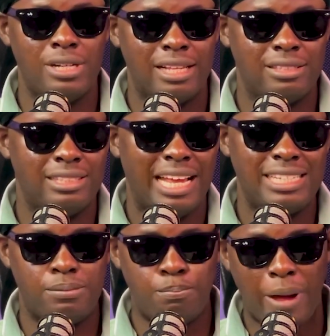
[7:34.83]
that
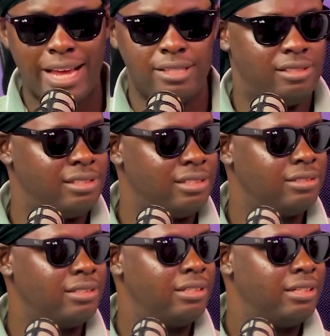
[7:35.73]
despite,
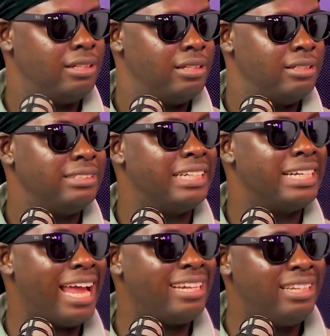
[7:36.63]

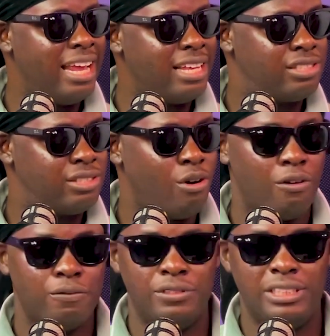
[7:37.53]
regardless
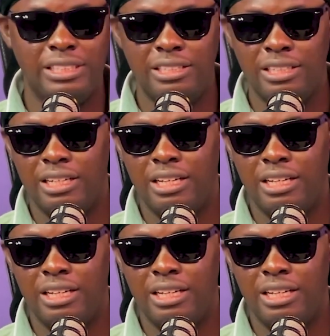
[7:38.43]
of the